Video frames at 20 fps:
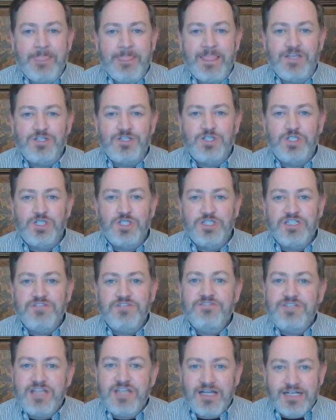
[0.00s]
Should
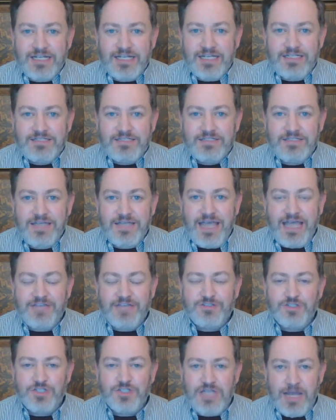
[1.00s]
have done it
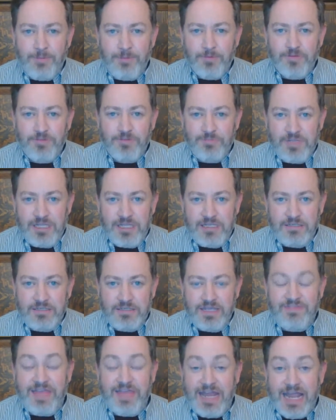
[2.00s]
as a shop with me.
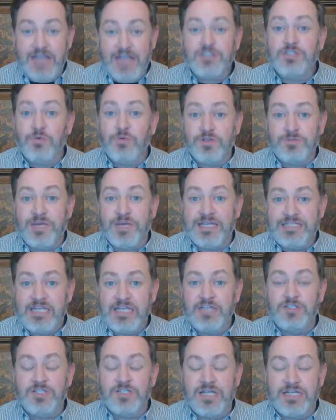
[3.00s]
And that actually was my
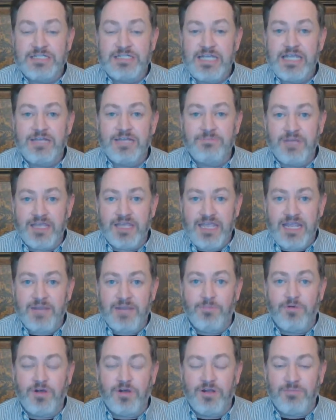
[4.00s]
intention. I'd taken my
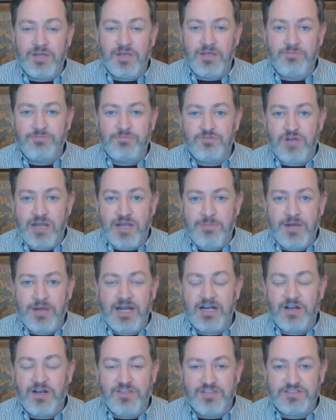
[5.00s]
camera and my tripod
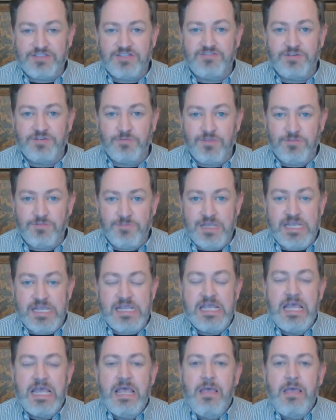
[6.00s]
and all that stuff in with me.